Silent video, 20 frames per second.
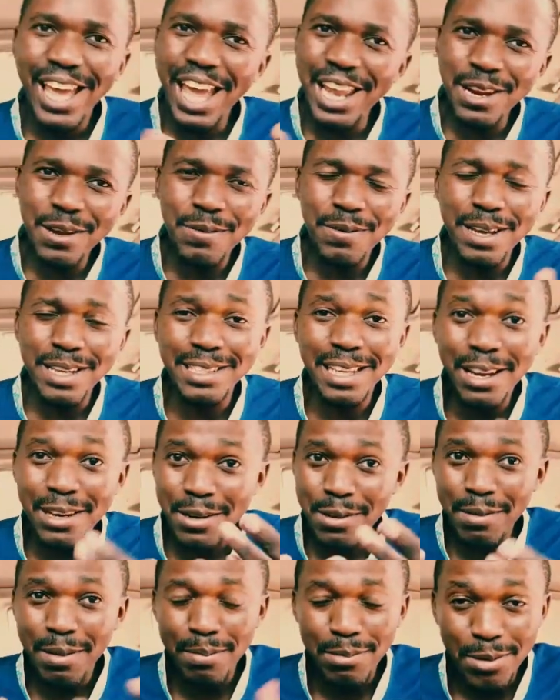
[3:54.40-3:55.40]
Anyways, I
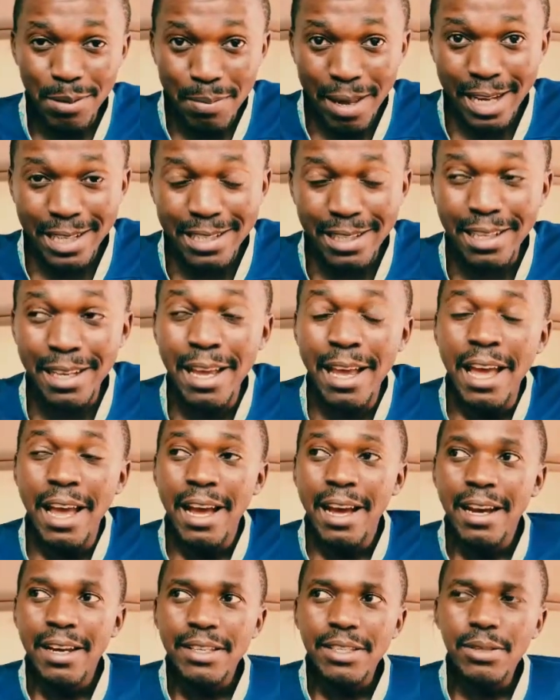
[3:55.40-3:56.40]
know I'm dramatic.
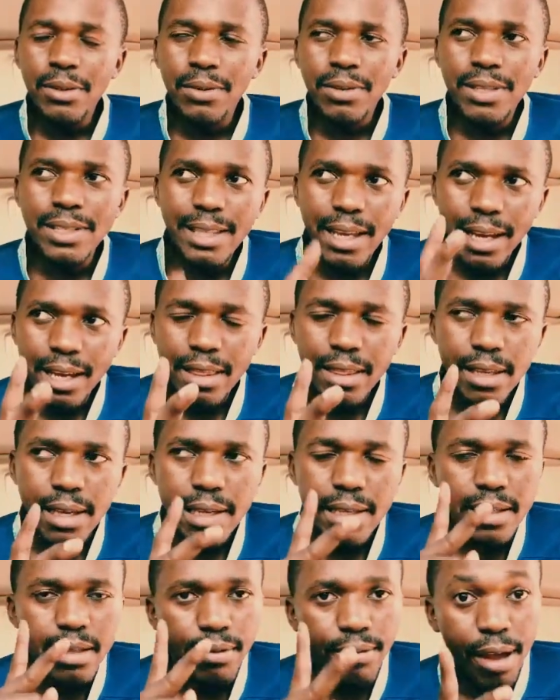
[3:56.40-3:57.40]
So the second
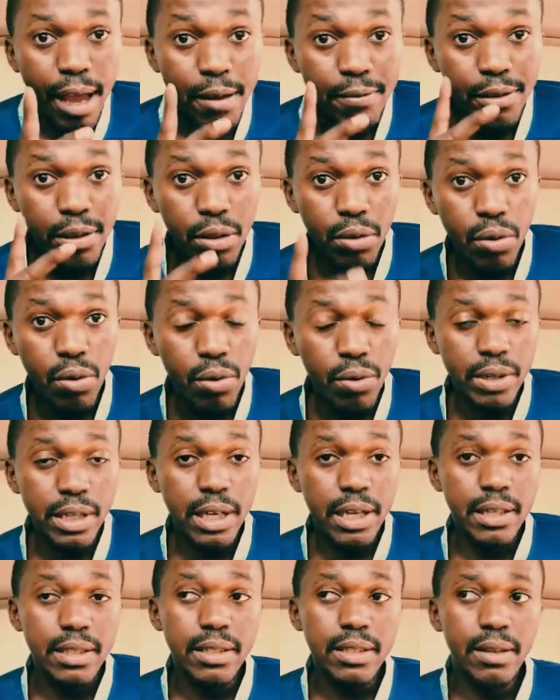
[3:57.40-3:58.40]
thing is surviving the cold
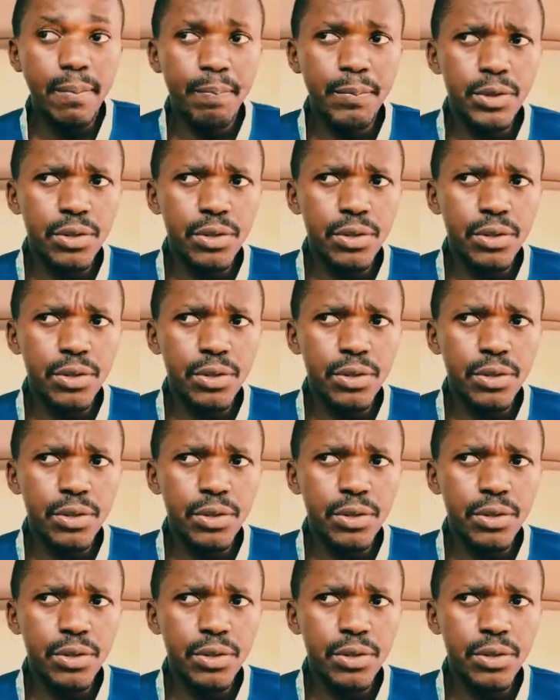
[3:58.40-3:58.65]
days.